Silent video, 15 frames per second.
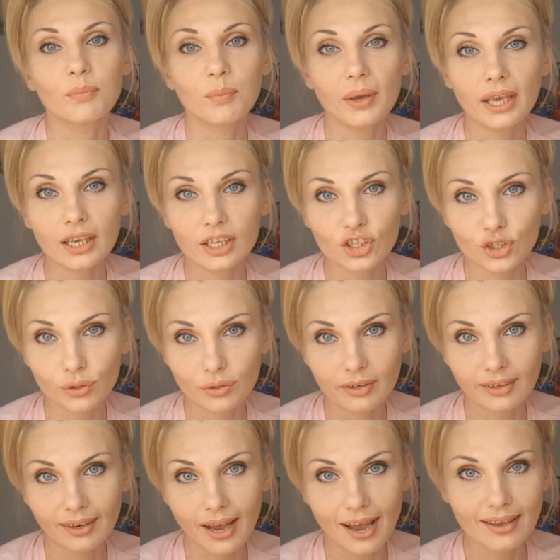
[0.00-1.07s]
Make it
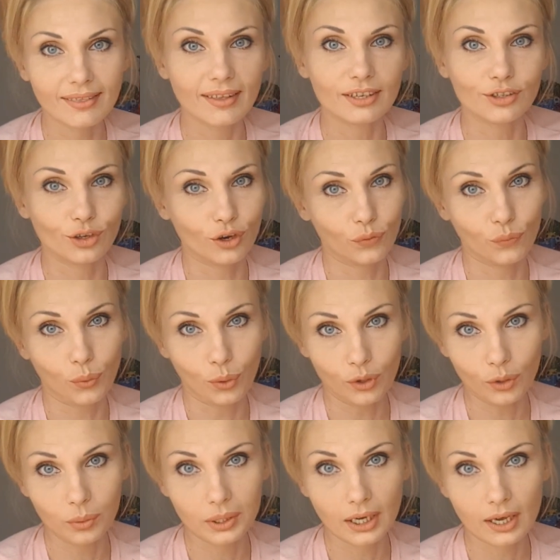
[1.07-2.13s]
sure guys that you're
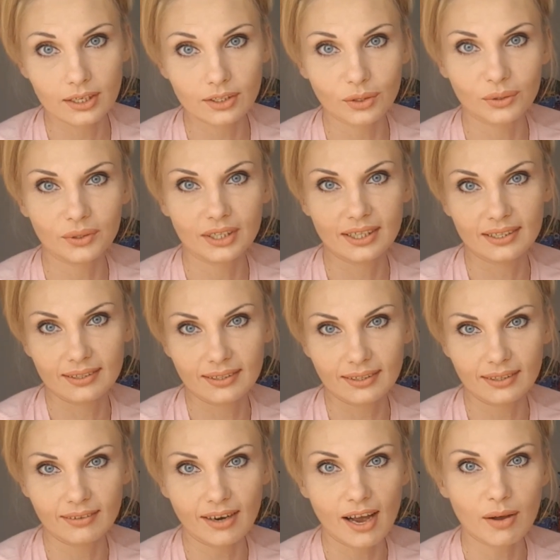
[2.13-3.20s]
following us on
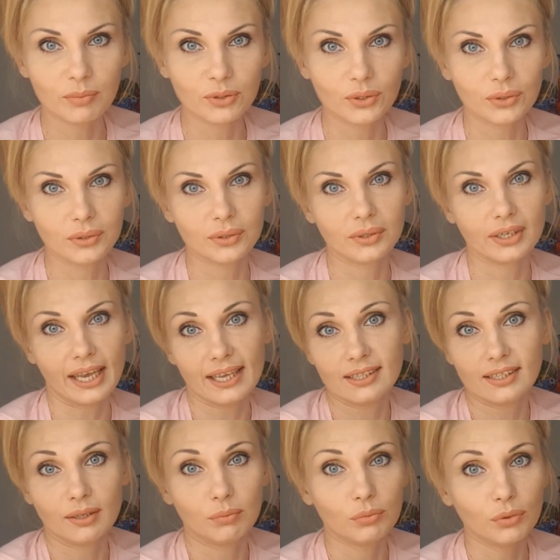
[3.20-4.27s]
Instagram to get
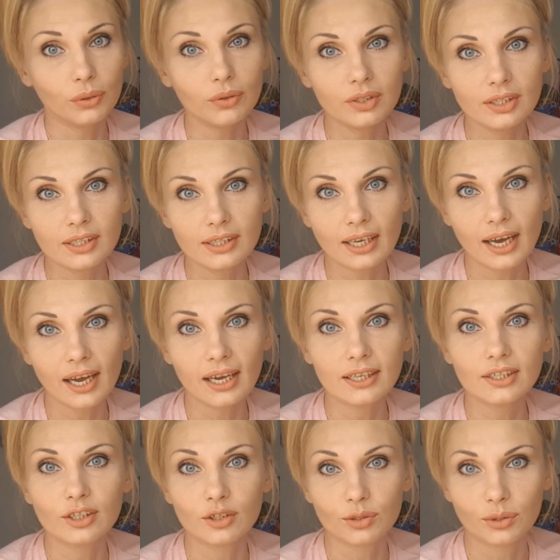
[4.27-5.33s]
some more
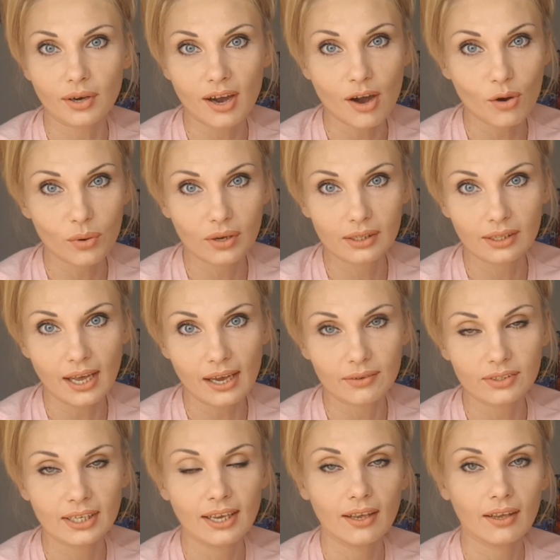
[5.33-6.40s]
insight into our
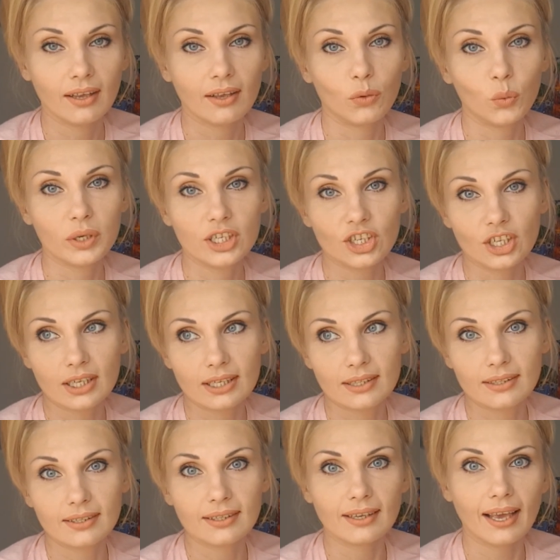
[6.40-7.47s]
lives, which
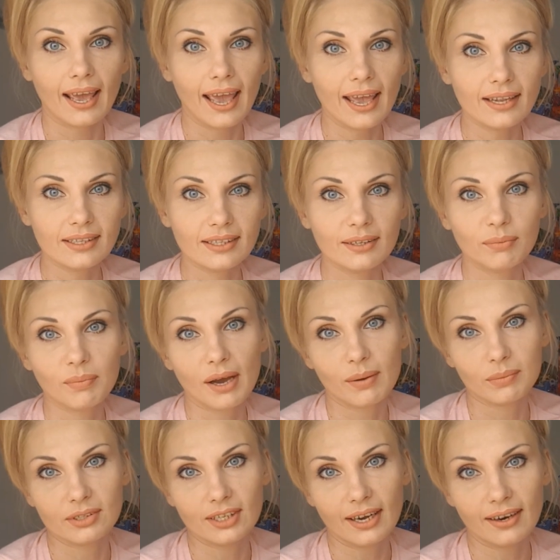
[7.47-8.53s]
is at
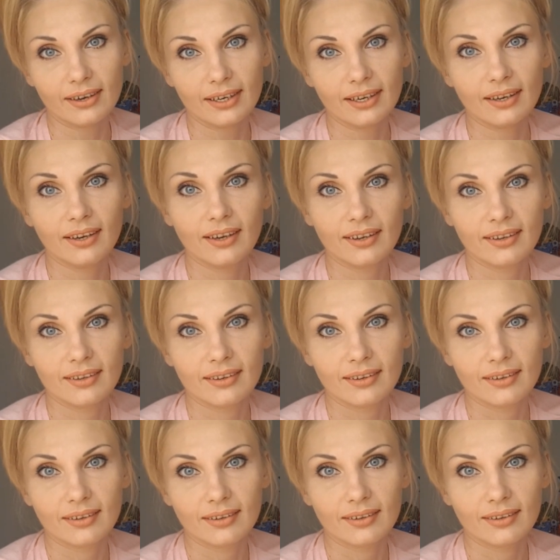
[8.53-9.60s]
Mom's Diary.com
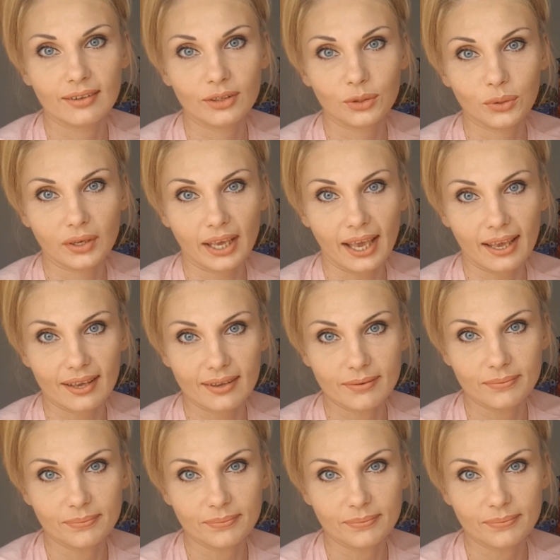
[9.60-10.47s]
UK.